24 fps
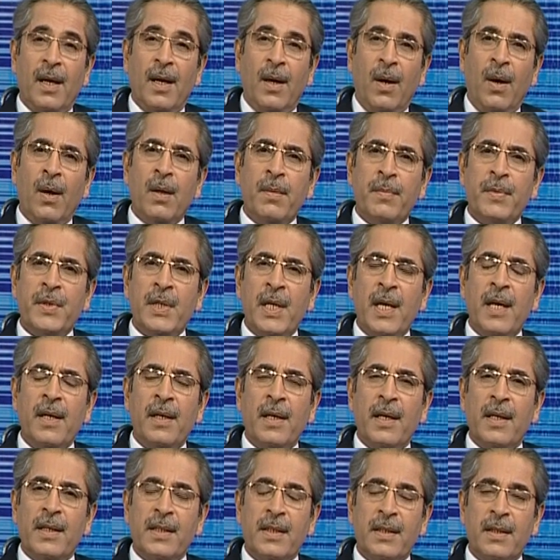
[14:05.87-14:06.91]
All I'm saying
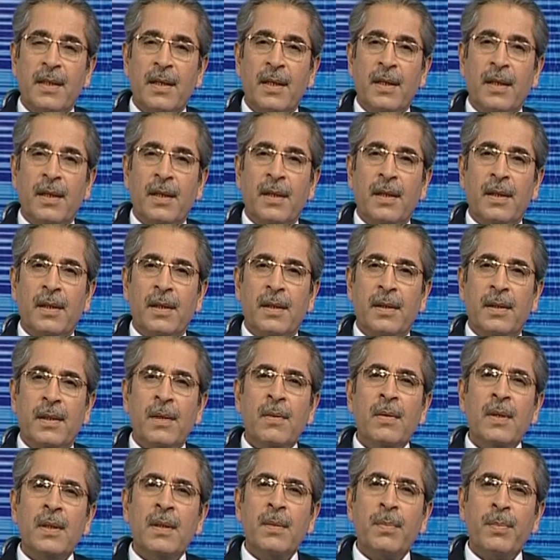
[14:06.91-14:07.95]
is,
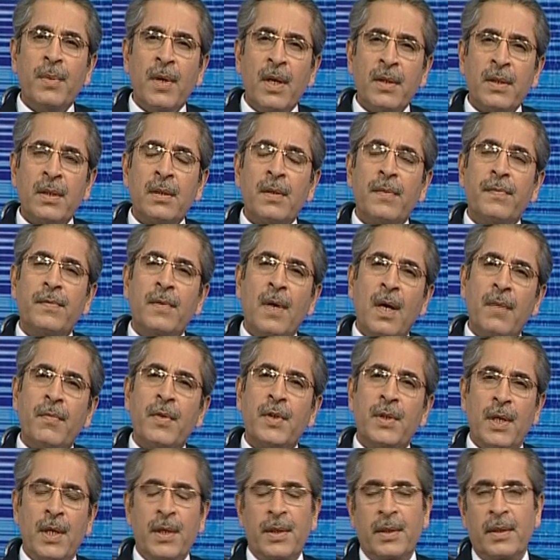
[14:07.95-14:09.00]
during the process of
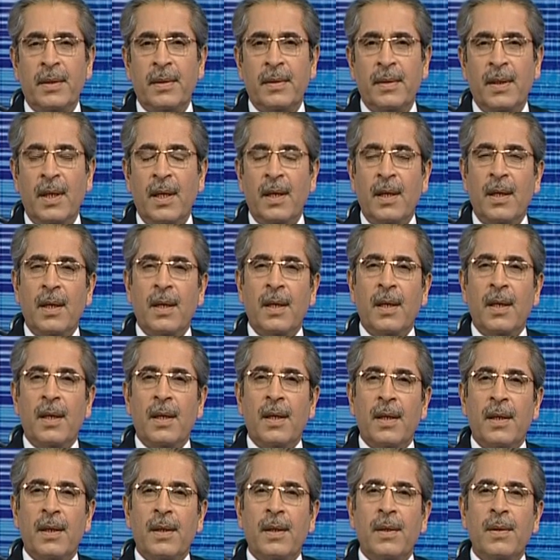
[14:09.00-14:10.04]
conversation,
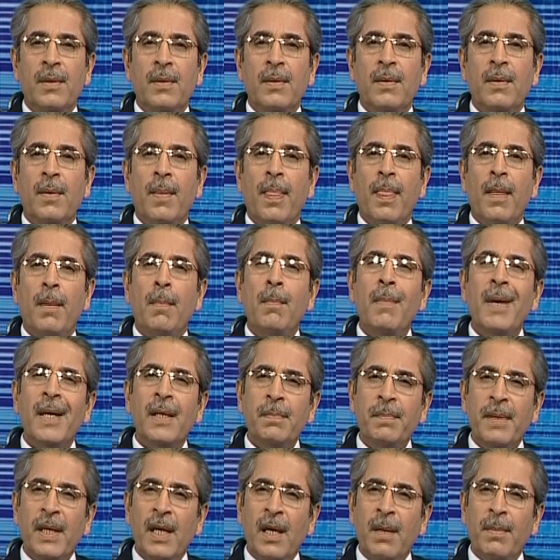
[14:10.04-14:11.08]
you
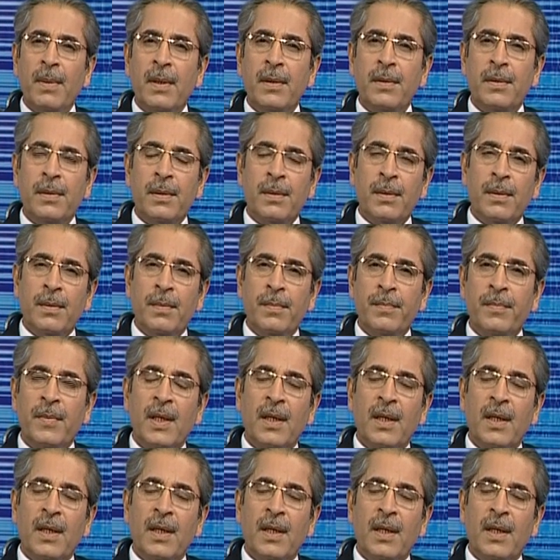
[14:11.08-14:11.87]
might be able to